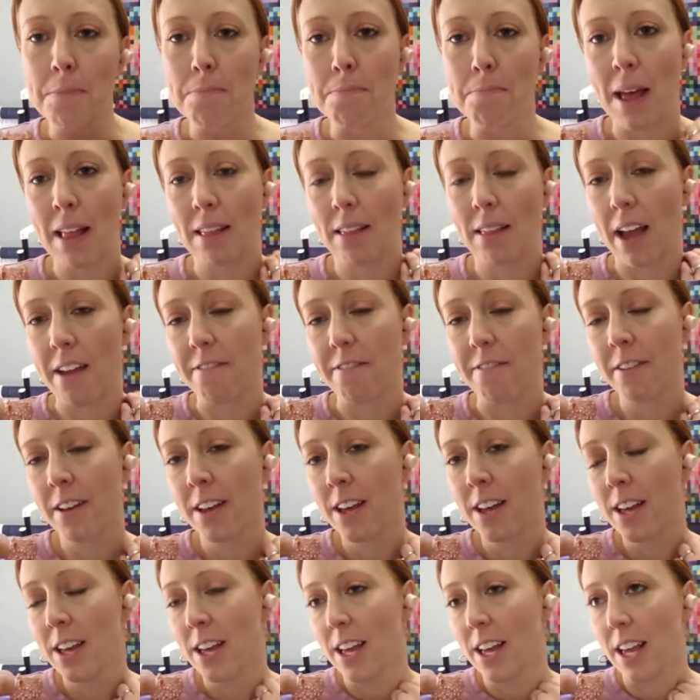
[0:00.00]
MetLife.
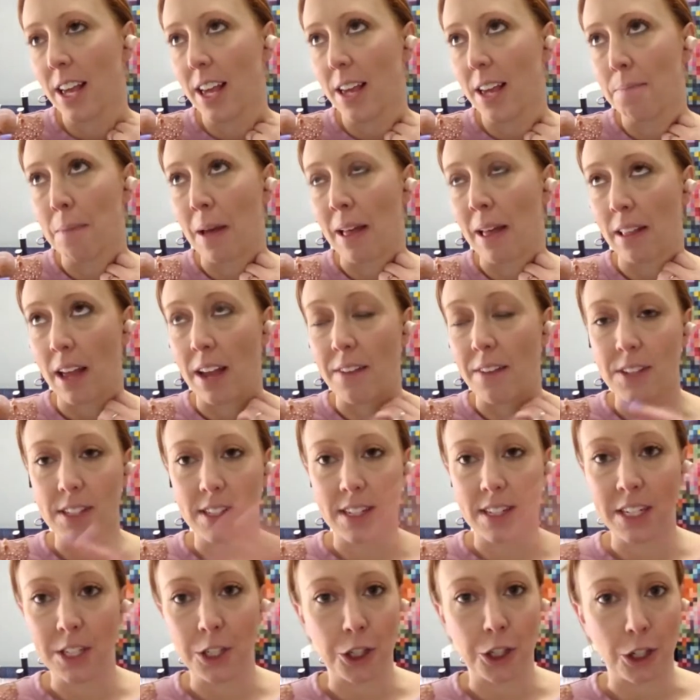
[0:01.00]
MetLife
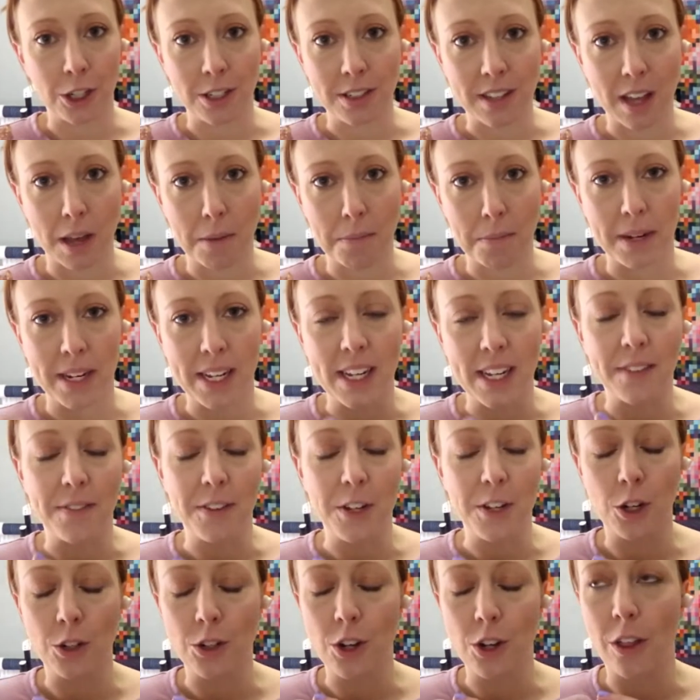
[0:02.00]
is an insurance company,
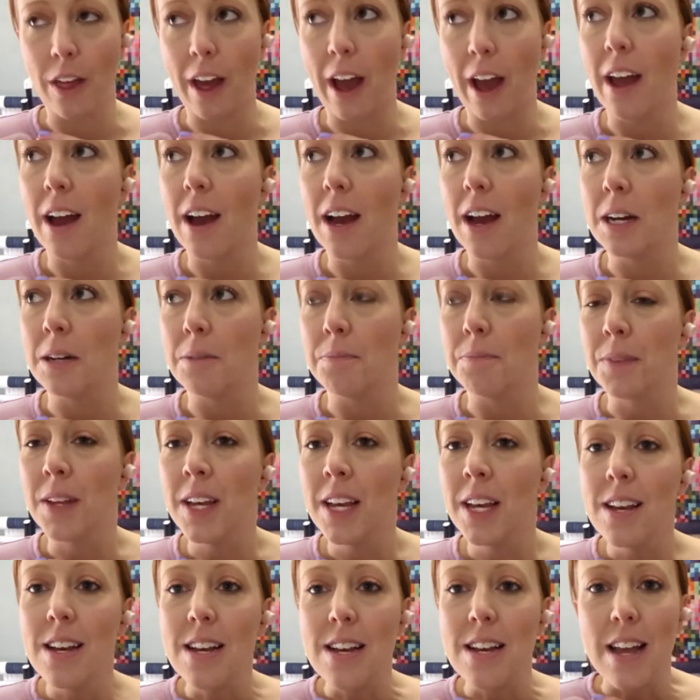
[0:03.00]
if you don't know that.
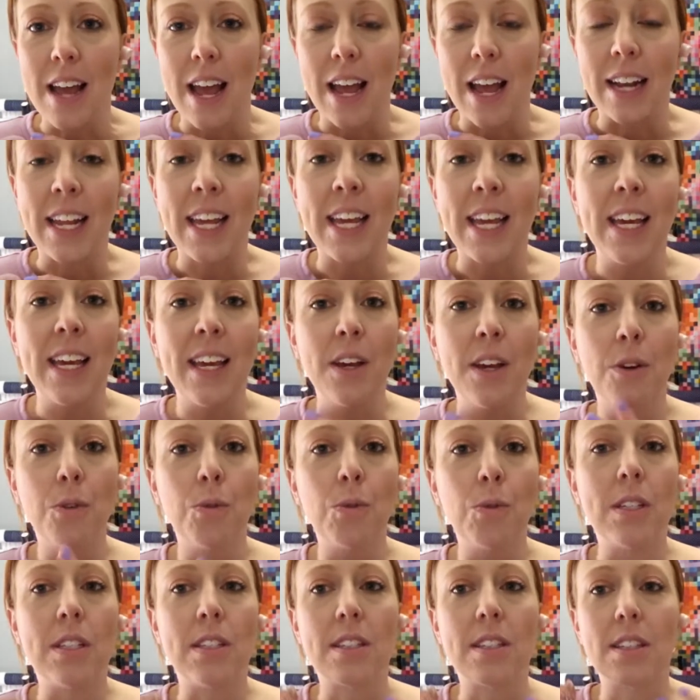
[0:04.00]
And he
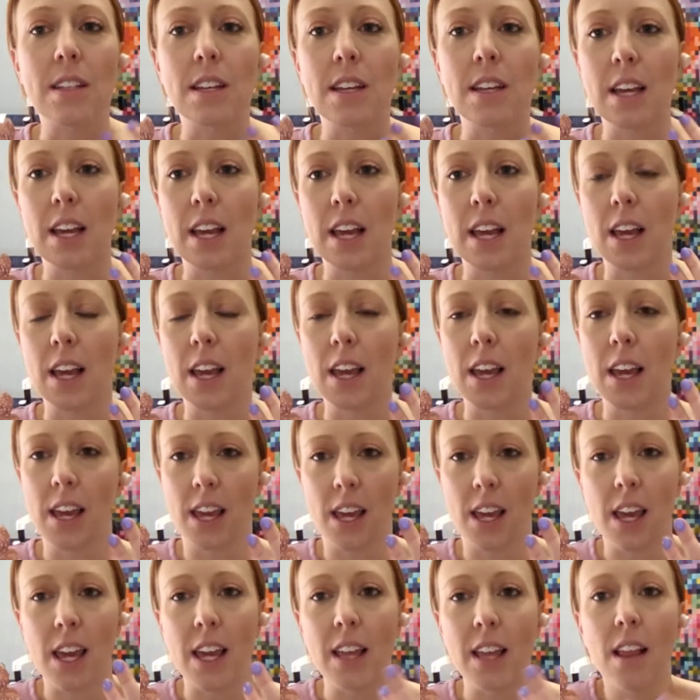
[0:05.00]

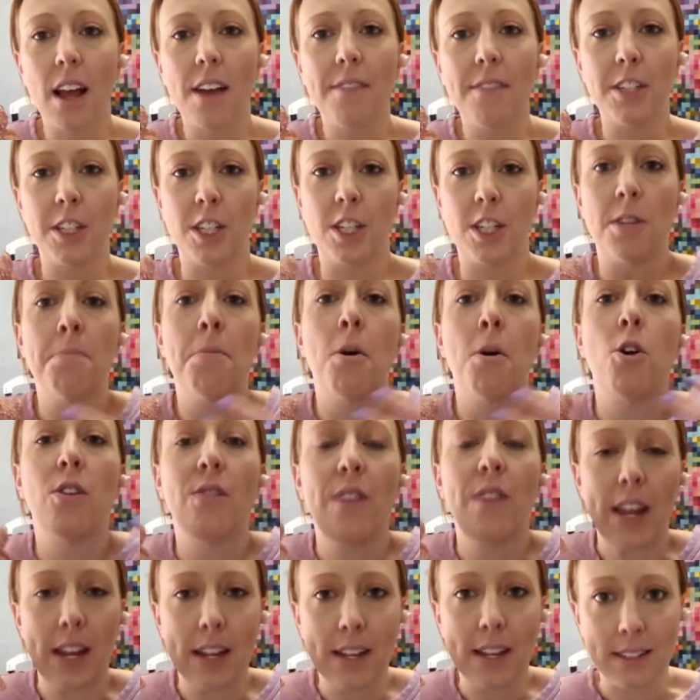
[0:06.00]
loved to
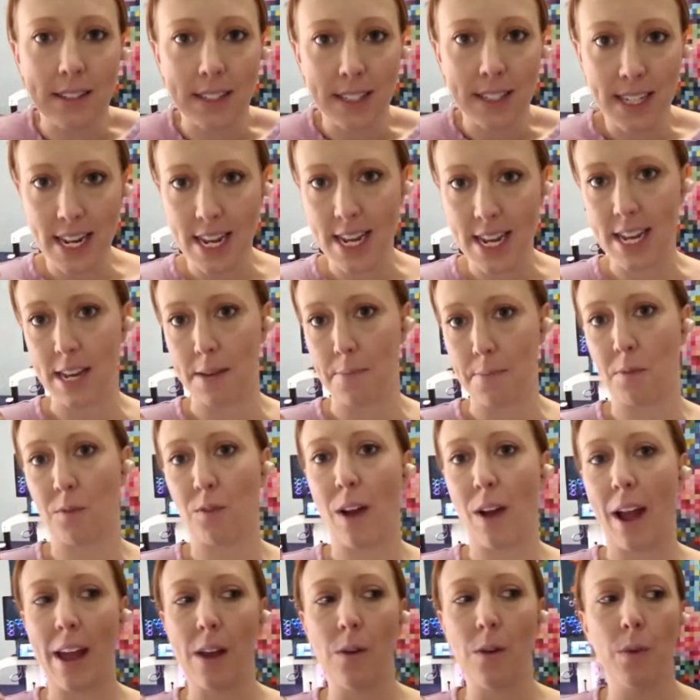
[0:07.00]
motivate his team,
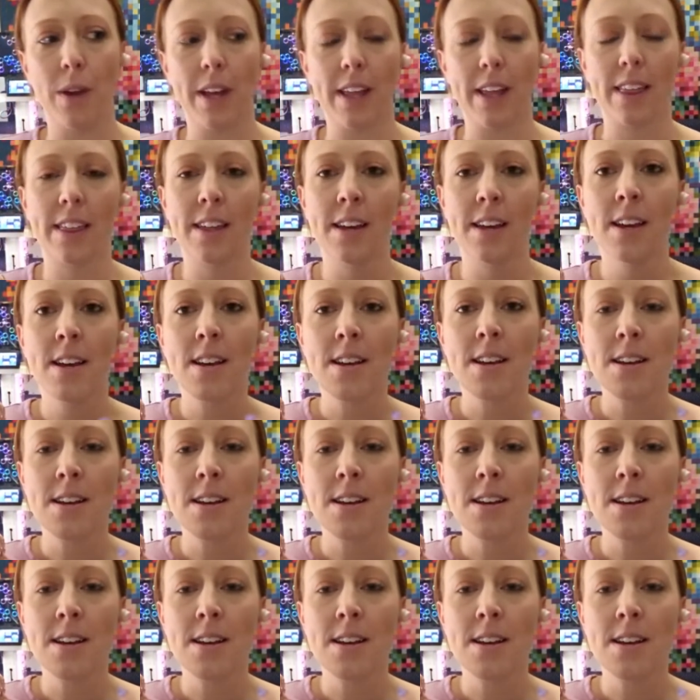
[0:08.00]
right, with